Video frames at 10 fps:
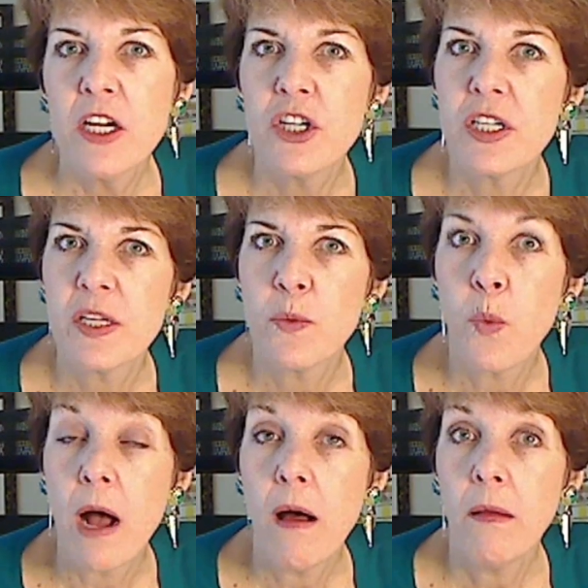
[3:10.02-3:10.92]
She said,
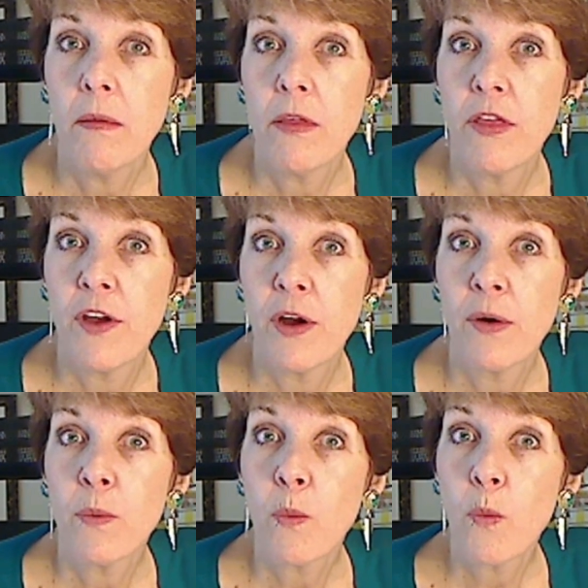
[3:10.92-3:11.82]
well,
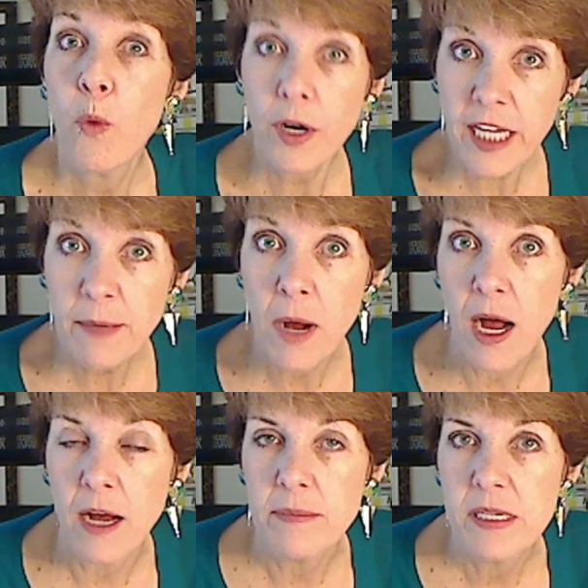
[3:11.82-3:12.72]
they're working
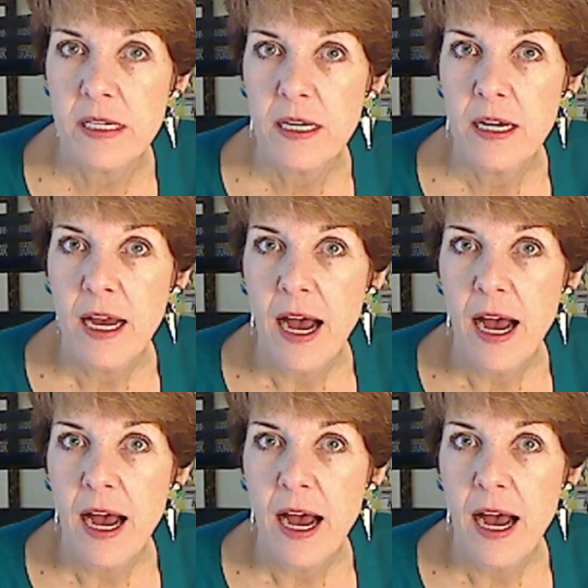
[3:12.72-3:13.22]
moms.